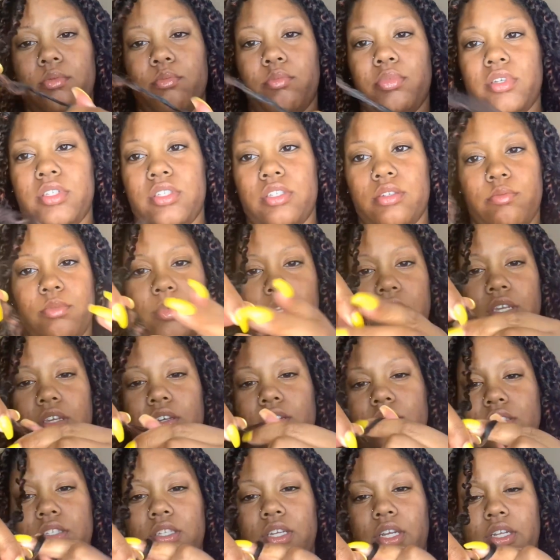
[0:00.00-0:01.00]
put some
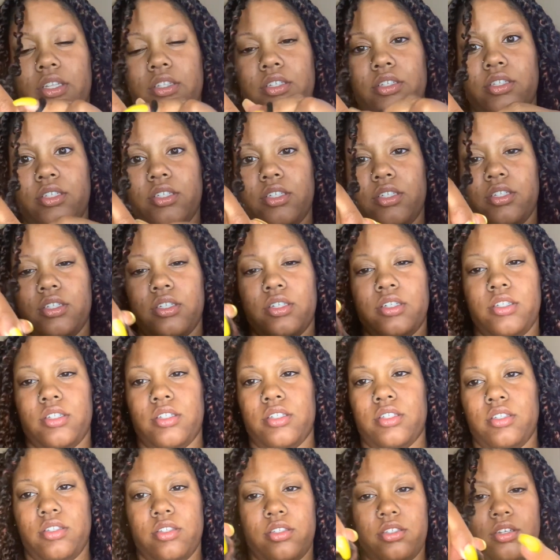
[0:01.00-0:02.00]
Eco Salvage gel on
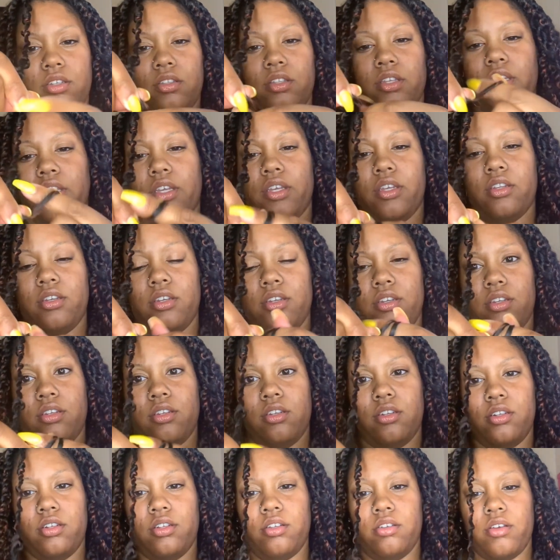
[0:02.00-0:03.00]
this so that
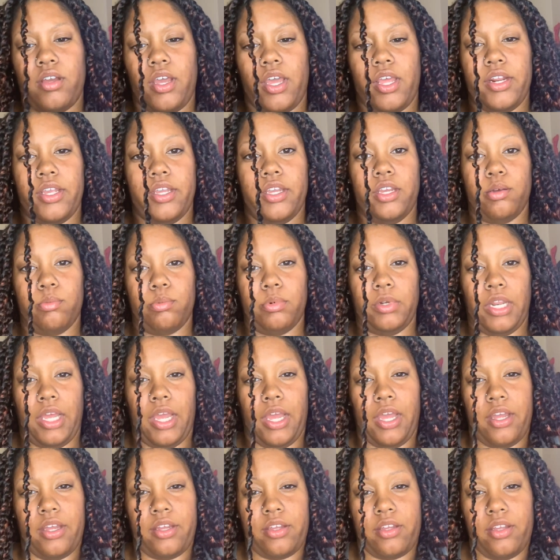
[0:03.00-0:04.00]
it'll kind of help
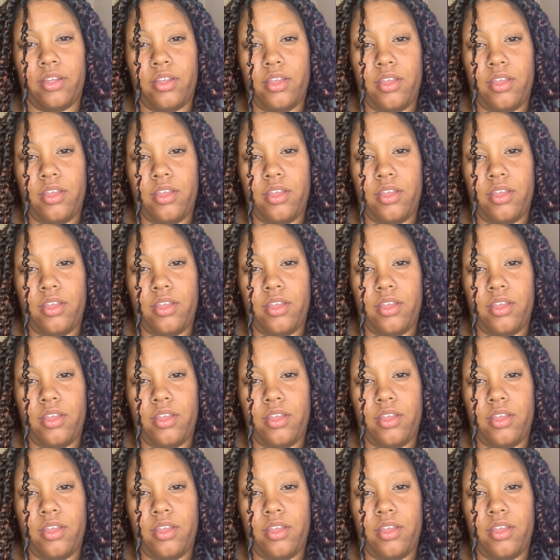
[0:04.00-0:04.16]
lock.